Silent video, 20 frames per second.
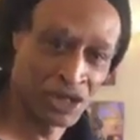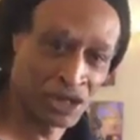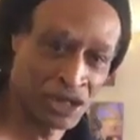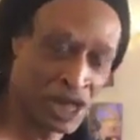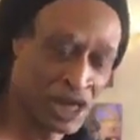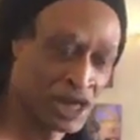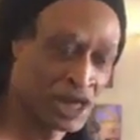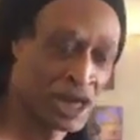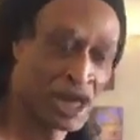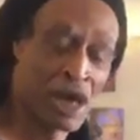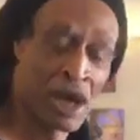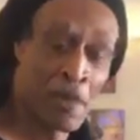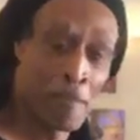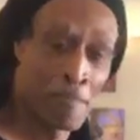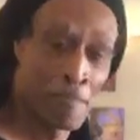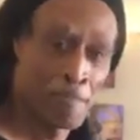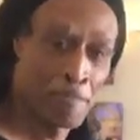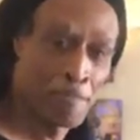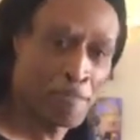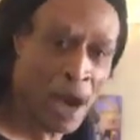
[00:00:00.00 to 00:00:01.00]
honest.
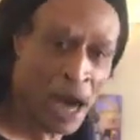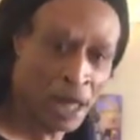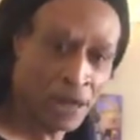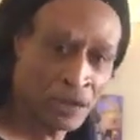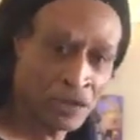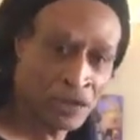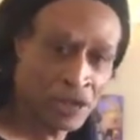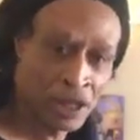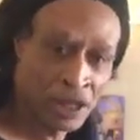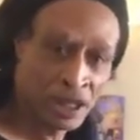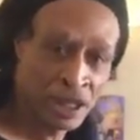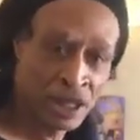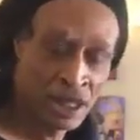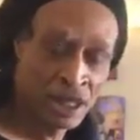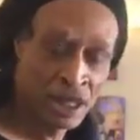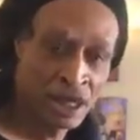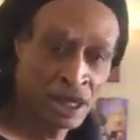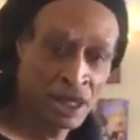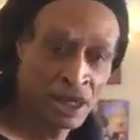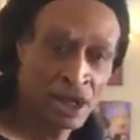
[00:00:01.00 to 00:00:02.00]
But
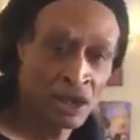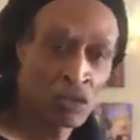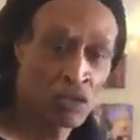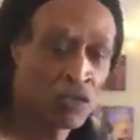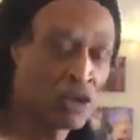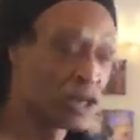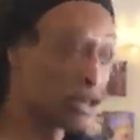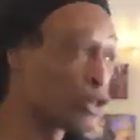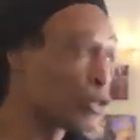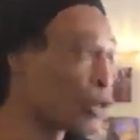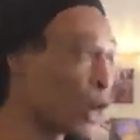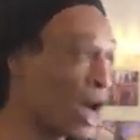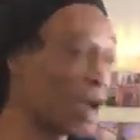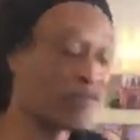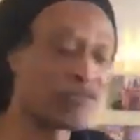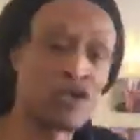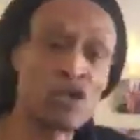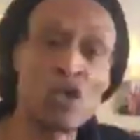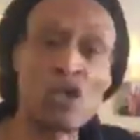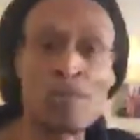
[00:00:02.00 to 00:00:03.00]
when
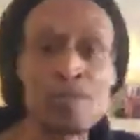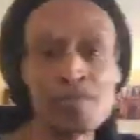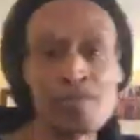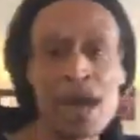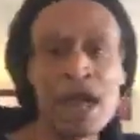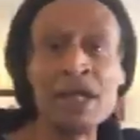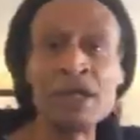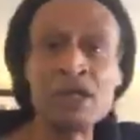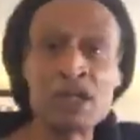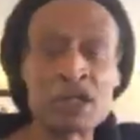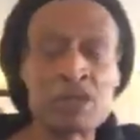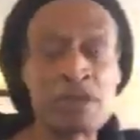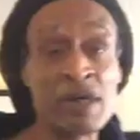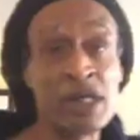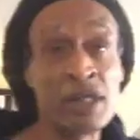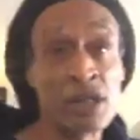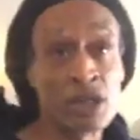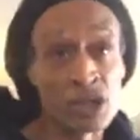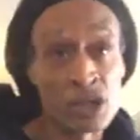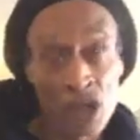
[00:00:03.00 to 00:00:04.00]
you have your main
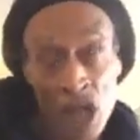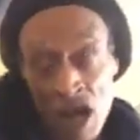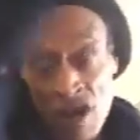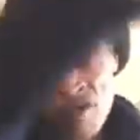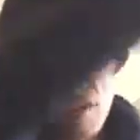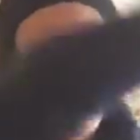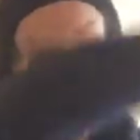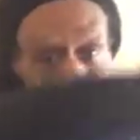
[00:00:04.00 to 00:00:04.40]
speakers